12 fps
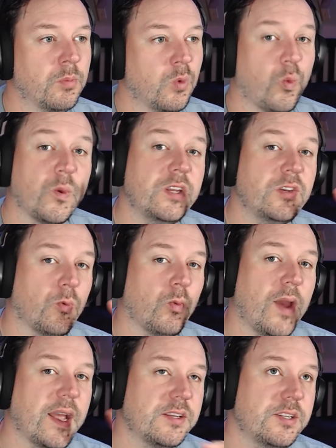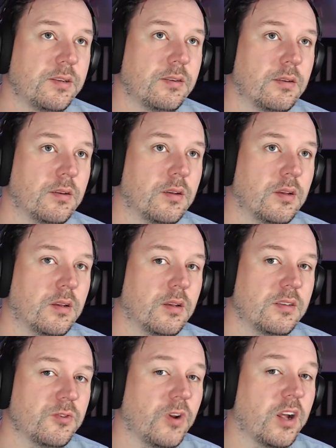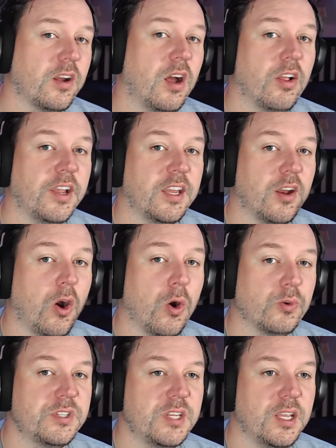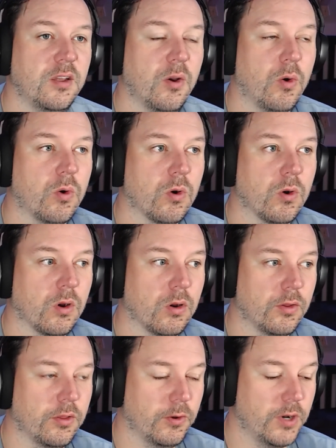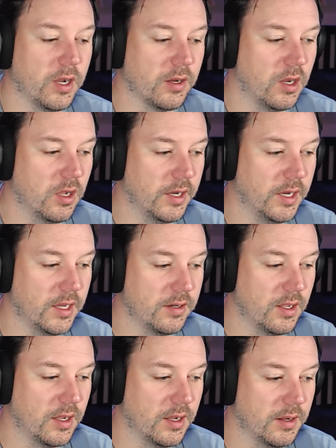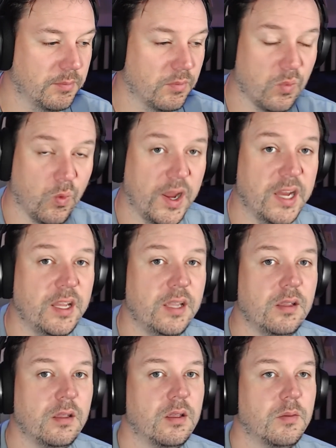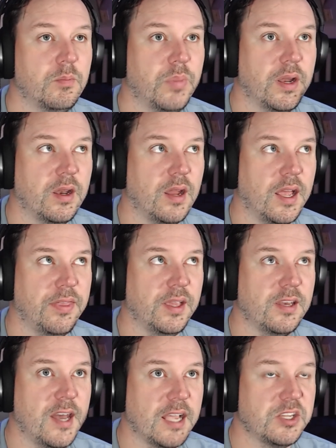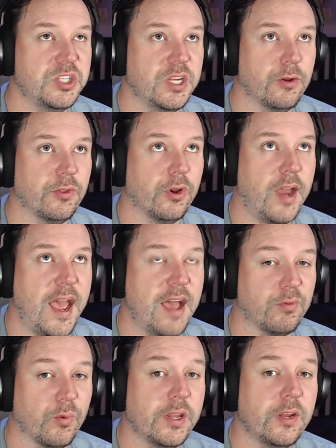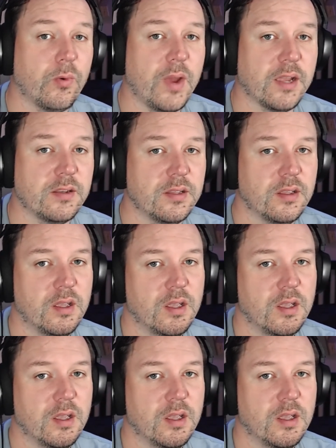redirect. They're not calling it hosting or they're not calling it rating, but I think next year they're going to have redirect.